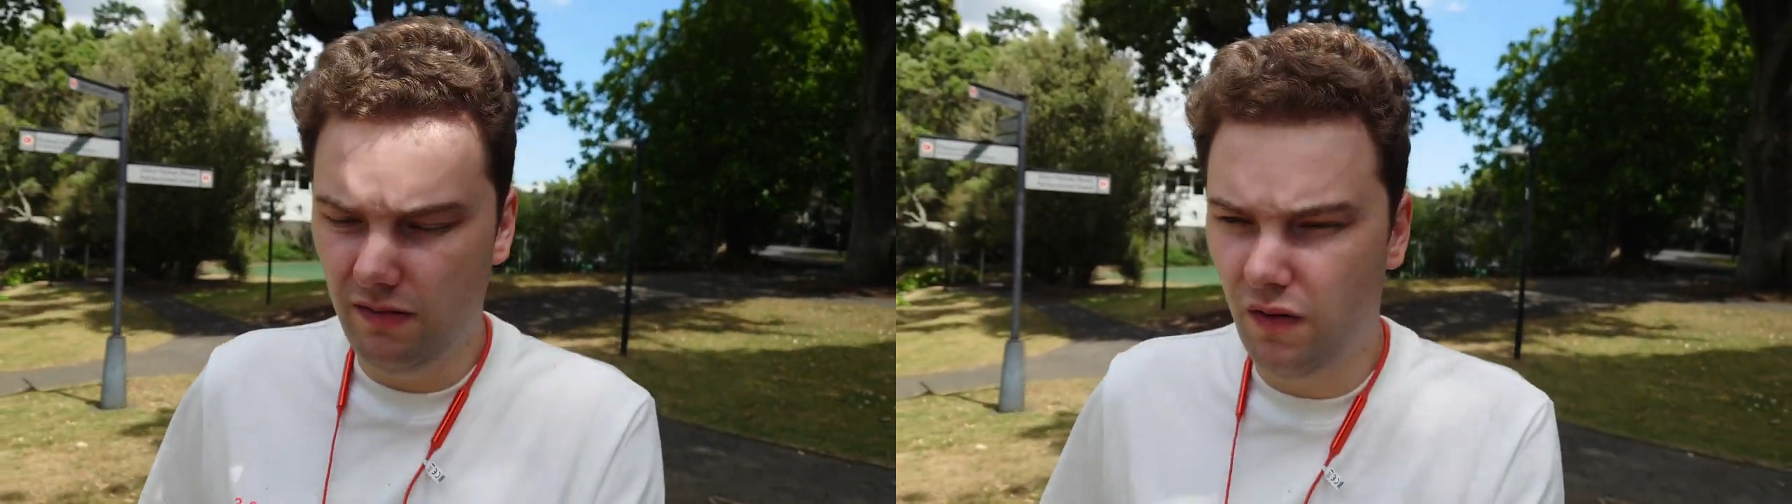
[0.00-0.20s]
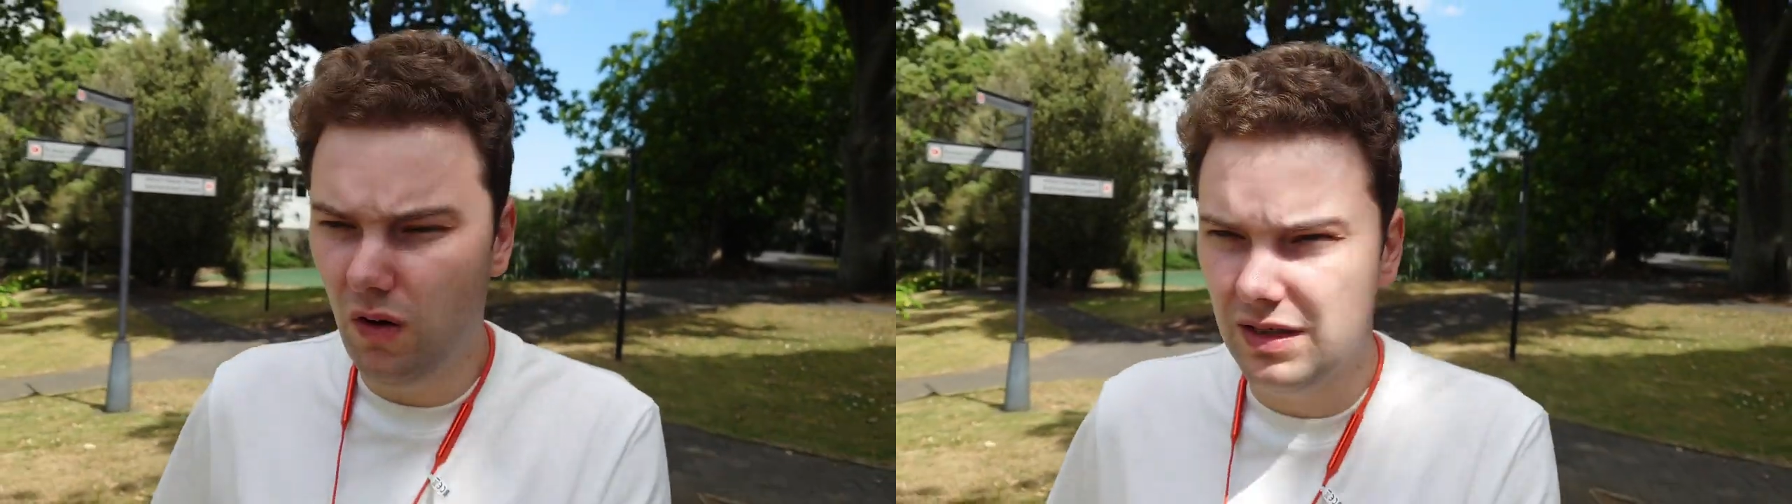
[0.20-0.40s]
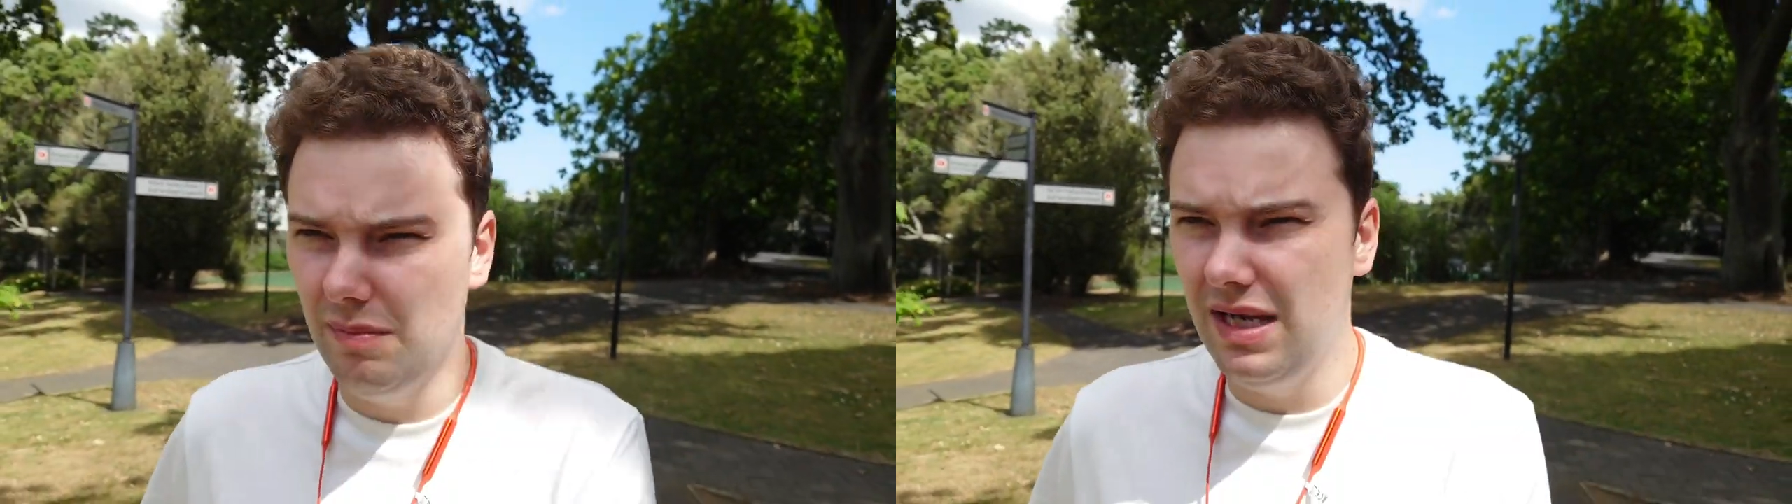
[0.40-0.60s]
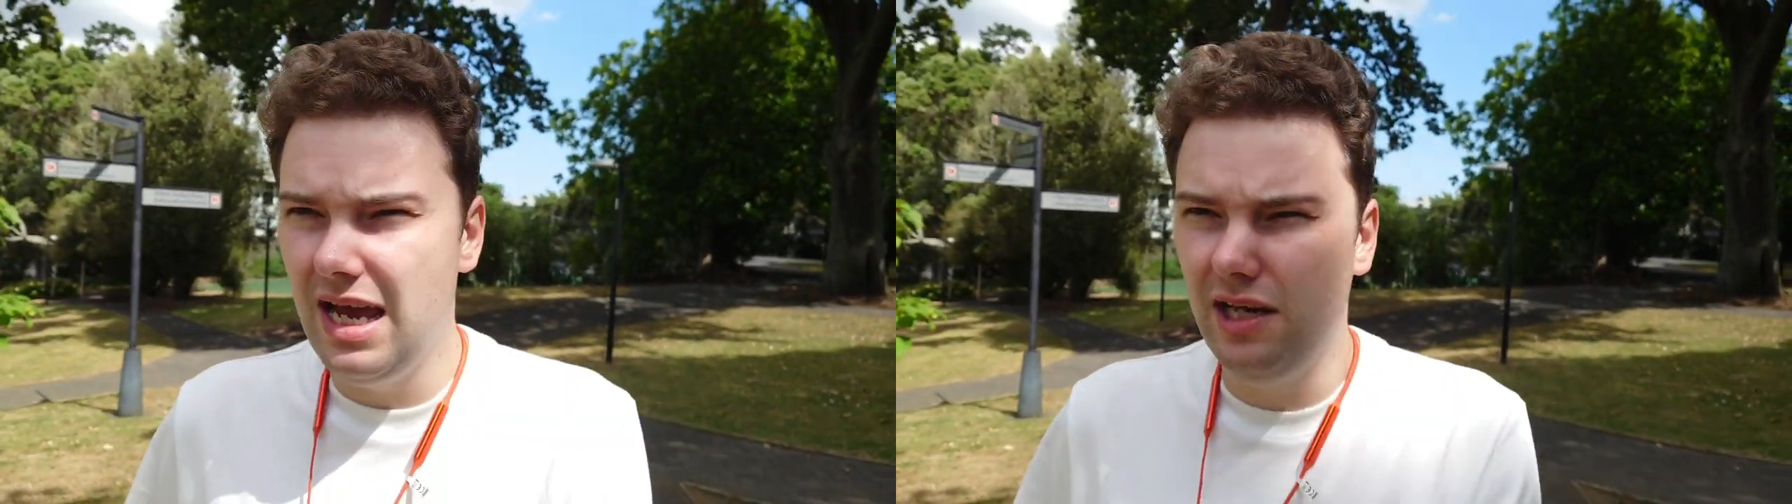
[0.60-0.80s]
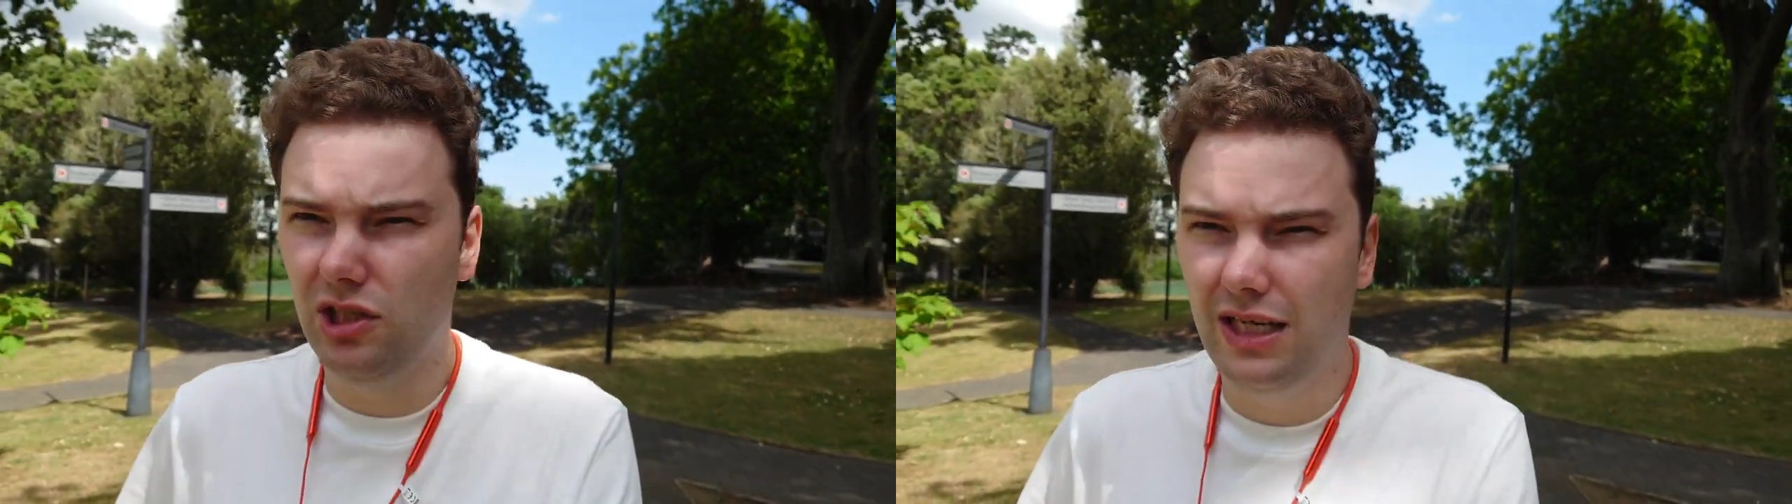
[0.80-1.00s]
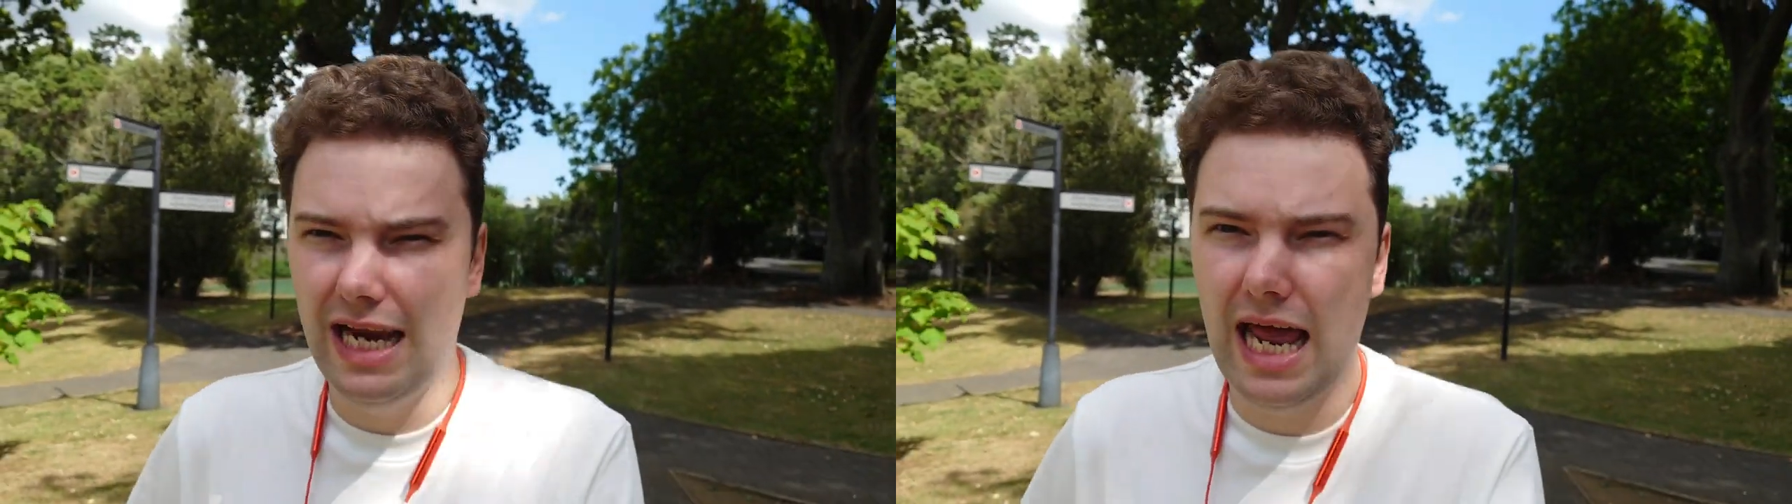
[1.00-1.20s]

default application